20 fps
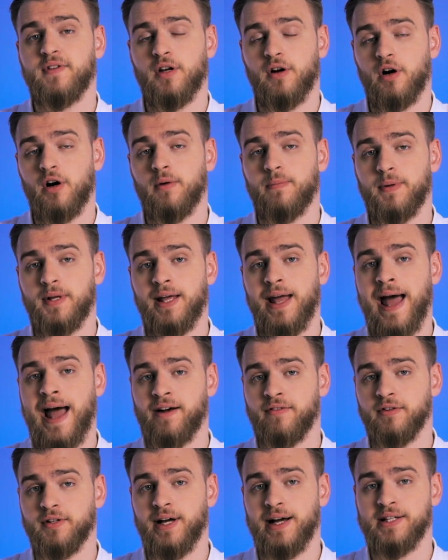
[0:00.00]
V R R P
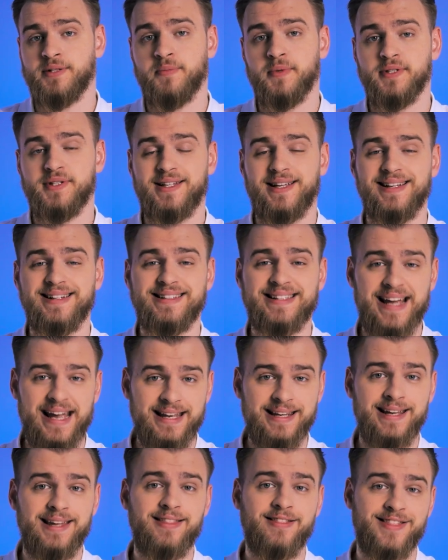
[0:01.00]
advertisements
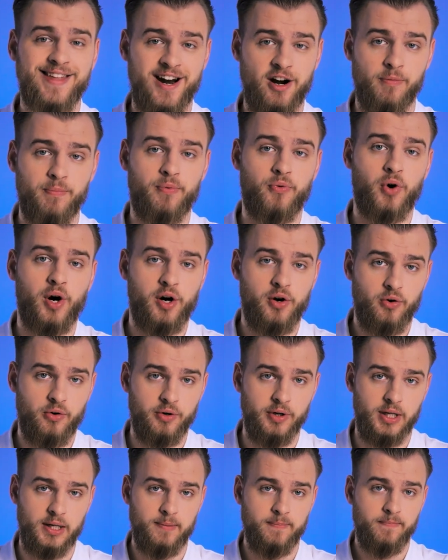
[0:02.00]
containing their
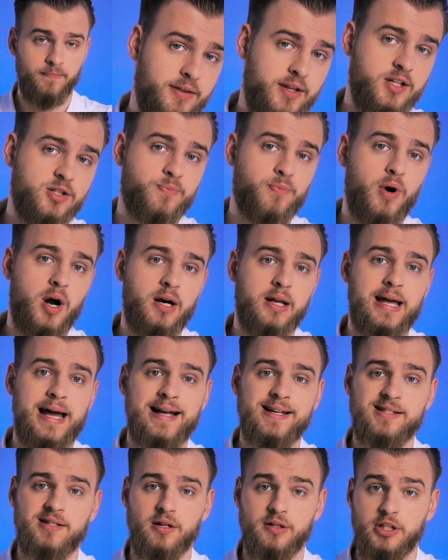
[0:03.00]
priority. These
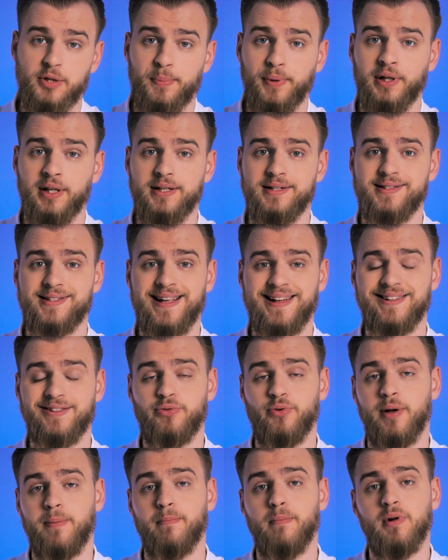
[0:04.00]
broadcasts are typically sent
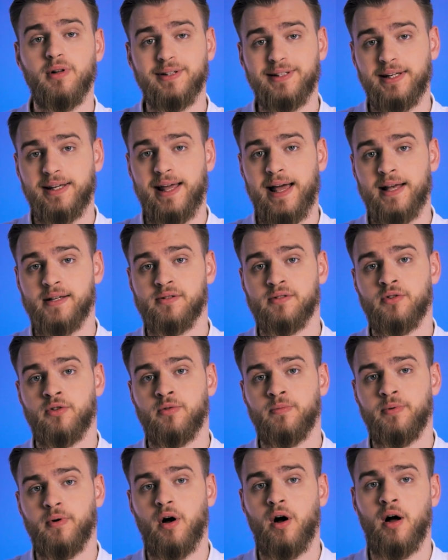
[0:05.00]
to a multicast
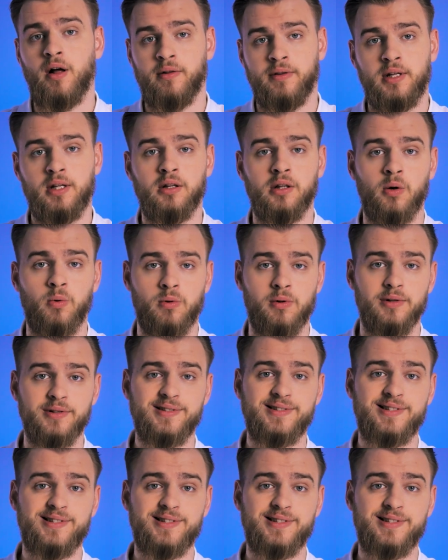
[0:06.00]
group on the local